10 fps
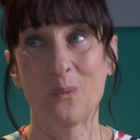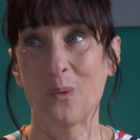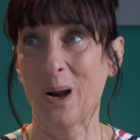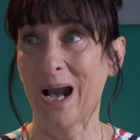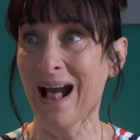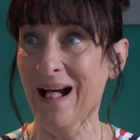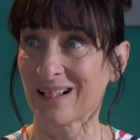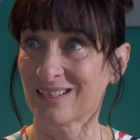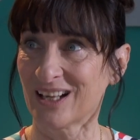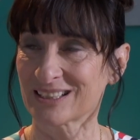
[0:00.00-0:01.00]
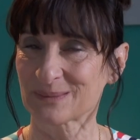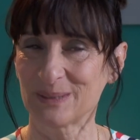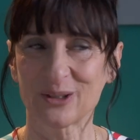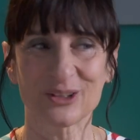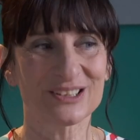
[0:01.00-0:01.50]
Well, that's
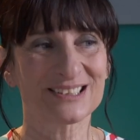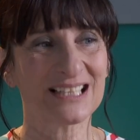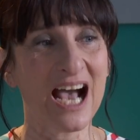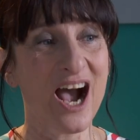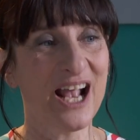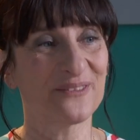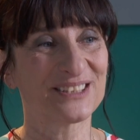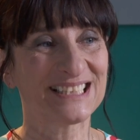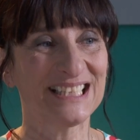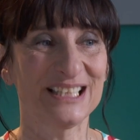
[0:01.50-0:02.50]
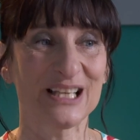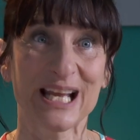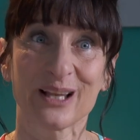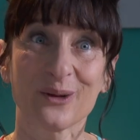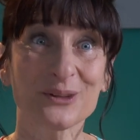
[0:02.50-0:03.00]
because I have seen
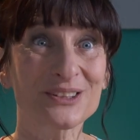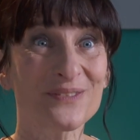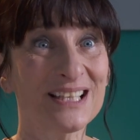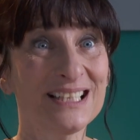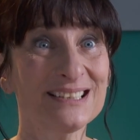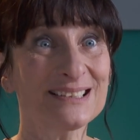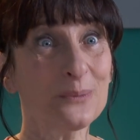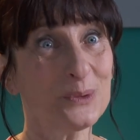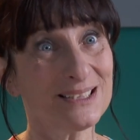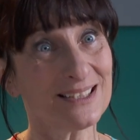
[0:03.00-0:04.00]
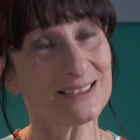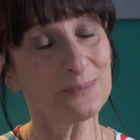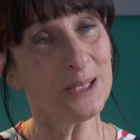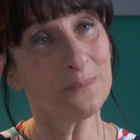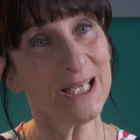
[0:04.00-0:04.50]
a lot of things that would test
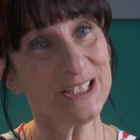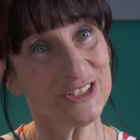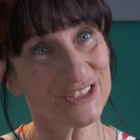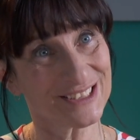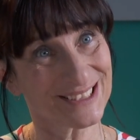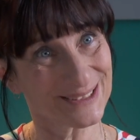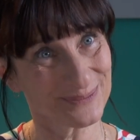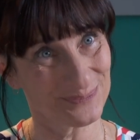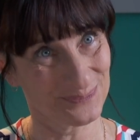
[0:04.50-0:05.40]
my patience.